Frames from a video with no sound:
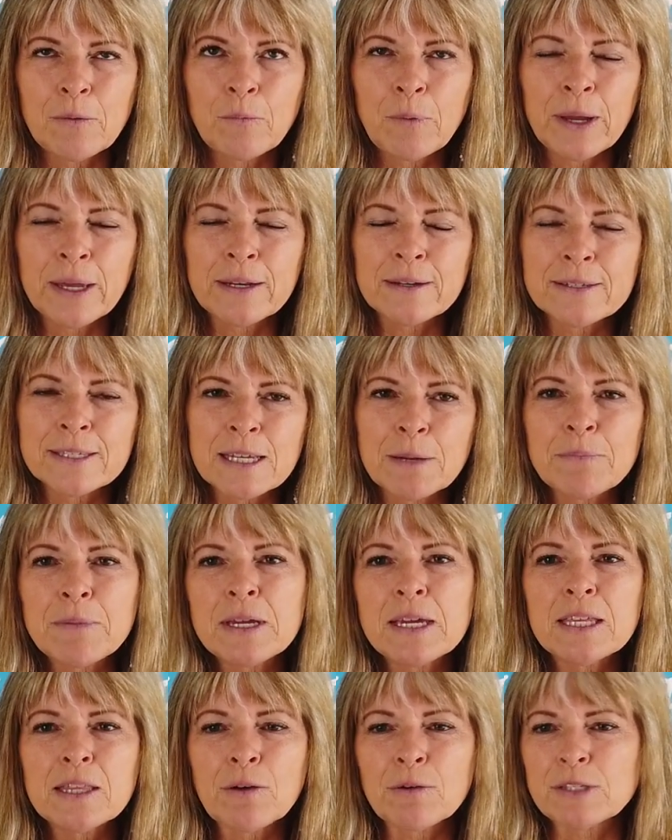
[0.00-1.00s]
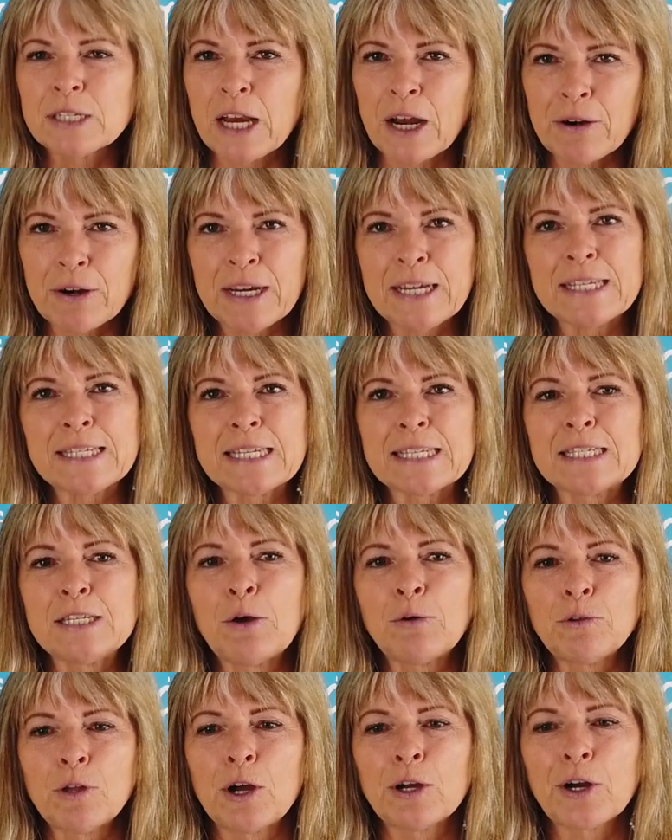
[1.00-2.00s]
when something in those areas is
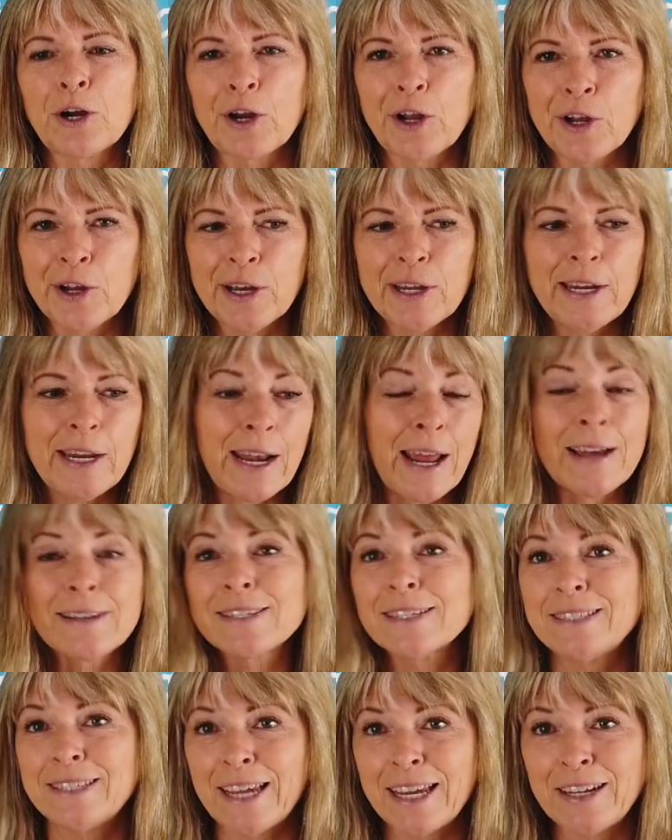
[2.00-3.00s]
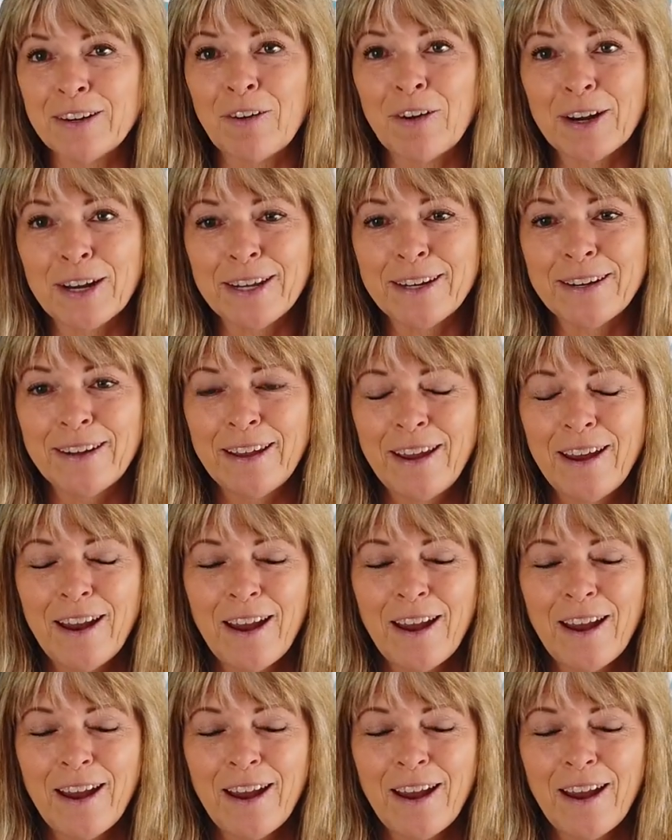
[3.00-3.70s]
no longer good, it has a date on it.